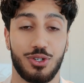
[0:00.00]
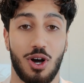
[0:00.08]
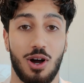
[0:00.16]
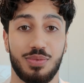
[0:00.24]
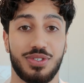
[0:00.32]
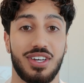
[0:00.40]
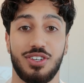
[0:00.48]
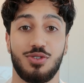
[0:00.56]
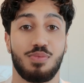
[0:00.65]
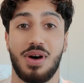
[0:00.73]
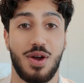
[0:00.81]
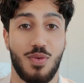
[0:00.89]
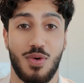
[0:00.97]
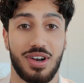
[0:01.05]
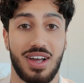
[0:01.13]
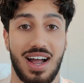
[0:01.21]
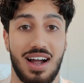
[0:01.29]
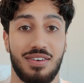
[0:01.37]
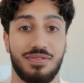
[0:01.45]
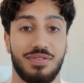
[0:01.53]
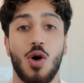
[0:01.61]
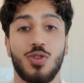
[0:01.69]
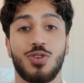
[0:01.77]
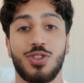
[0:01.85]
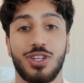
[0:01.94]
jobs that you might want to have.
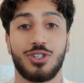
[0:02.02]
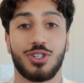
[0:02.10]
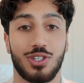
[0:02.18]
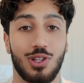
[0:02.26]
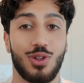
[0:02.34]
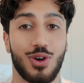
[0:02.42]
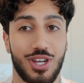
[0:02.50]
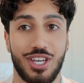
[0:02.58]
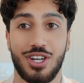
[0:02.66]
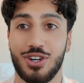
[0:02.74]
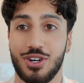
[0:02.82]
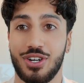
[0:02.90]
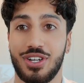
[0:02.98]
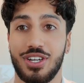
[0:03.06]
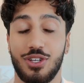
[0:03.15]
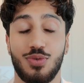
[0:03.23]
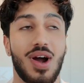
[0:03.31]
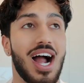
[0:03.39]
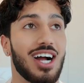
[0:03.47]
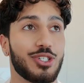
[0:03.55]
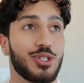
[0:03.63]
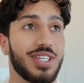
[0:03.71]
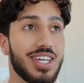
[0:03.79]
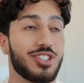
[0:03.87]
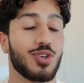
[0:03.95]
Other than just looking good, you
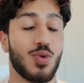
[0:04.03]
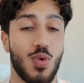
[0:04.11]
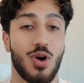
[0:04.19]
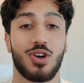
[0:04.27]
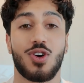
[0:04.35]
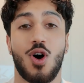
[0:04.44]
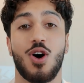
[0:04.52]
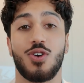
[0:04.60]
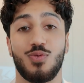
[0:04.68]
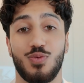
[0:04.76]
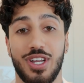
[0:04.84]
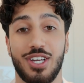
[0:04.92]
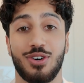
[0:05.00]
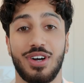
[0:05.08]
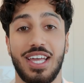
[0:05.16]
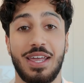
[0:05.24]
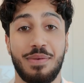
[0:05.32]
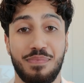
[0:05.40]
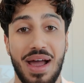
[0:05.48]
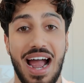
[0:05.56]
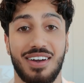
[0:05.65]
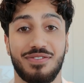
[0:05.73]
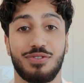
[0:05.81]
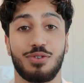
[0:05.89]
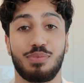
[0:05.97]
actually get to work on real
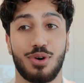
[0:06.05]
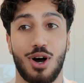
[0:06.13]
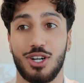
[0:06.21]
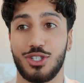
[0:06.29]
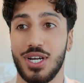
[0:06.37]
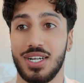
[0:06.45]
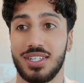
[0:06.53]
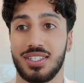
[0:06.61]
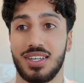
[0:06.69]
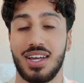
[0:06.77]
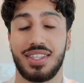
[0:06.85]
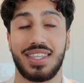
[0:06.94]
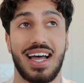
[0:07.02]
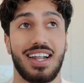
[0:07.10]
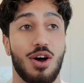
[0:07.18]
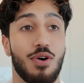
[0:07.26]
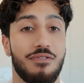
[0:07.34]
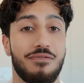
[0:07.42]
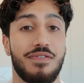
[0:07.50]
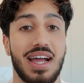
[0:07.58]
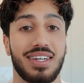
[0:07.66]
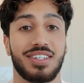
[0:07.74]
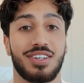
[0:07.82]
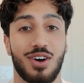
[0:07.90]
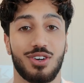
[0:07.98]
impactful projects that
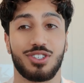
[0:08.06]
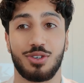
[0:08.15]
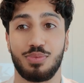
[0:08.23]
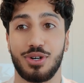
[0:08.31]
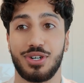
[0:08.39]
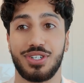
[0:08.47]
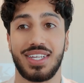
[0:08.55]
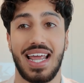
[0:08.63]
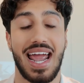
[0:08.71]
affect customers